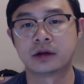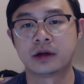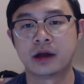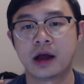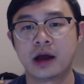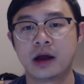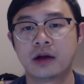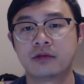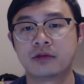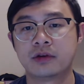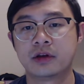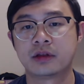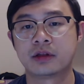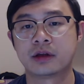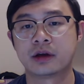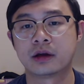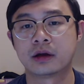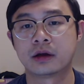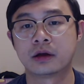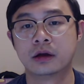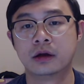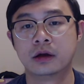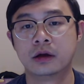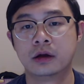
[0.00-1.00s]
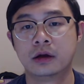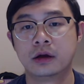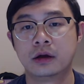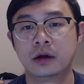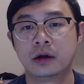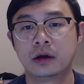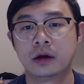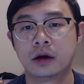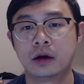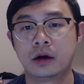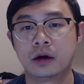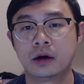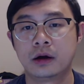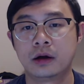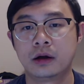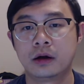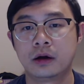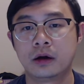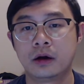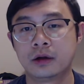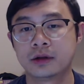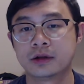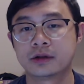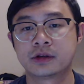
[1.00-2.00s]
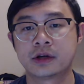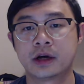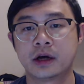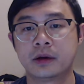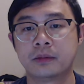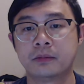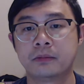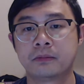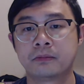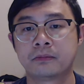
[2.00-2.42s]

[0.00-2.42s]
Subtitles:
everything all the time.